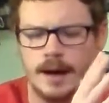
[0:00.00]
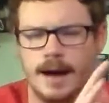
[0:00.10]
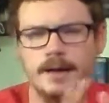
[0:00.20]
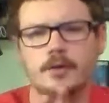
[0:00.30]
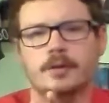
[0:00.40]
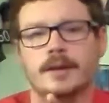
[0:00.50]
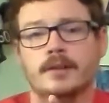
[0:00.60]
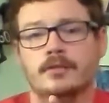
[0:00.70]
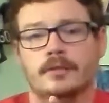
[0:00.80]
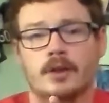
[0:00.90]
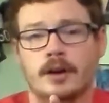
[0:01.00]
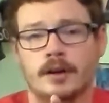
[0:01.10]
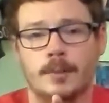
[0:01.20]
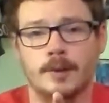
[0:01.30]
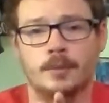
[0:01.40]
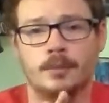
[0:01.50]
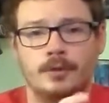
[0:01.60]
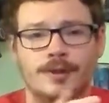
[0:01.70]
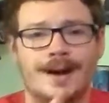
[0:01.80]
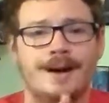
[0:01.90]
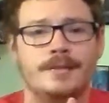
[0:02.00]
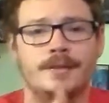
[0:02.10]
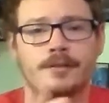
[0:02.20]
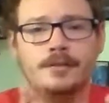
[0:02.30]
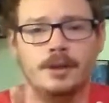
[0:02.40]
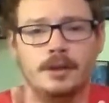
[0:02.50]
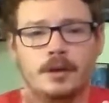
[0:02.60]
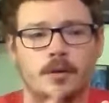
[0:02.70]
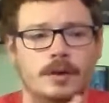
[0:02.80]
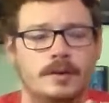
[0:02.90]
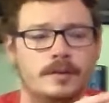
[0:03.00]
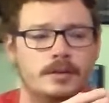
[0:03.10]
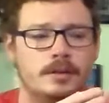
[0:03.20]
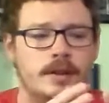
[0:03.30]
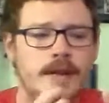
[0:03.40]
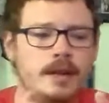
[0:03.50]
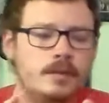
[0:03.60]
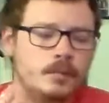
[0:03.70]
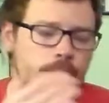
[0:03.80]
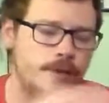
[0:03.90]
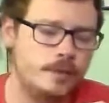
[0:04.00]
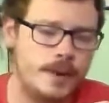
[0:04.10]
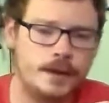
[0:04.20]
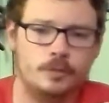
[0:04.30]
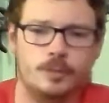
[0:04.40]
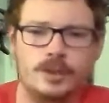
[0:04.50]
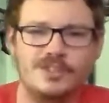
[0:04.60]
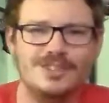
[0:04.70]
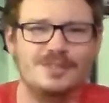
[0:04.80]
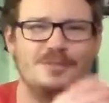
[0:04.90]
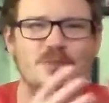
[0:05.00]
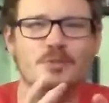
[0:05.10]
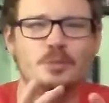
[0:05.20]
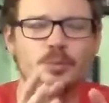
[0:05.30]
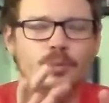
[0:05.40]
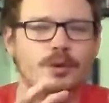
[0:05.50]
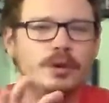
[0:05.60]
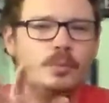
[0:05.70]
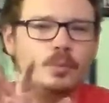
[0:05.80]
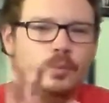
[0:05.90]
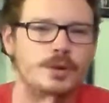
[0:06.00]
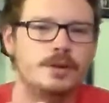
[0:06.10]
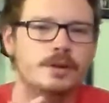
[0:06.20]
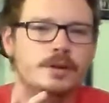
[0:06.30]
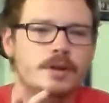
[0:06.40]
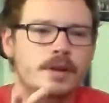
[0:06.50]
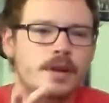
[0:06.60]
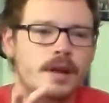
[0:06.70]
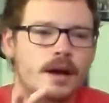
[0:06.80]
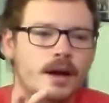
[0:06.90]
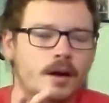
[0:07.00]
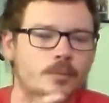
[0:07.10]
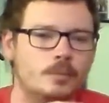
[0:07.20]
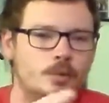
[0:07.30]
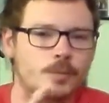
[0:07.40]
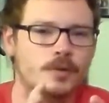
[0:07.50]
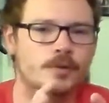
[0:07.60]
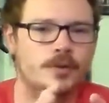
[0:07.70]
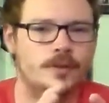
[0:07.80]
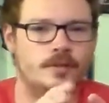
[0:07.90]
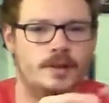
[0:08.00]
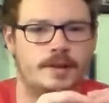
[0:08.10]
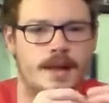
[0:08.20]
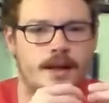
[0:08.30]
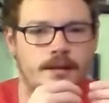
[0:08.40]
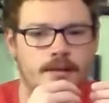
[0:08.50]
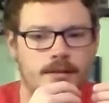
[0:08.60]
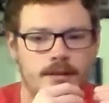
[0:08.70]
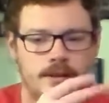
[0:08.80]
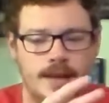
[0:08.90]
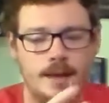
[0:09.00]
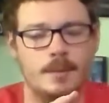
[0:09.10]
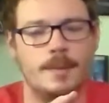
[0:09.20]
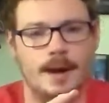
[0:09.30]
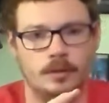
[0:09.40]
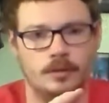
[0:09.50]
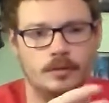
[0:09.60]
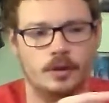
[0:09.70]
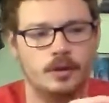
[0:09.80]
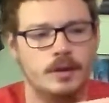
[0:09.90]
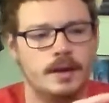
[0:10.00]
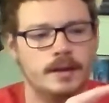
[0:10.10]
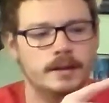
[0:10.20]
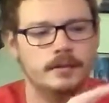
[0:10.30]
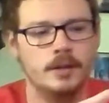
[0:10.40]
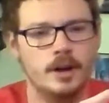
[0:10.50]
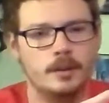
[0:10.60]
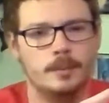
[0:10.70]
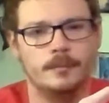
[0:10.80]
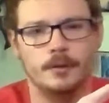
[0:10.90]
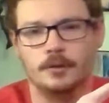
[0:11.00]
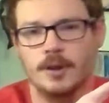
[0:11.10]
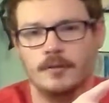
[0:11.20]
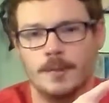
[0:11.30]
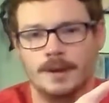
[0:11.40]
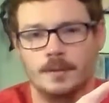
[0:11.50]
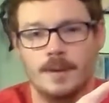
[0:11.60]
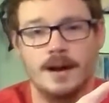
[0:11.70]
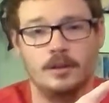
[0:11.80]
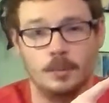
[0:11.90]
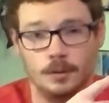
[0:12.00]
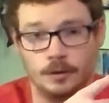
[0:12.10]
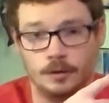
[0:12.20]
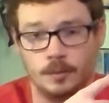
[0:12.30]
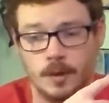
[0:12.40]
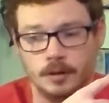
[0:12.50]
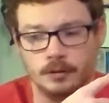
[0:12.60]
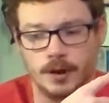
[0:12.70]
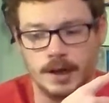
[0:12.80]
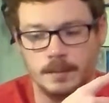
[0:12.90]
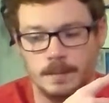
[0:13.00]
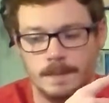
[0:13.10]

I had no intention of talking about the Bulls on this video until within the past week, just a few really weird rumors and things like that came about. So, let's talk first off about the possible Chris Paul trade.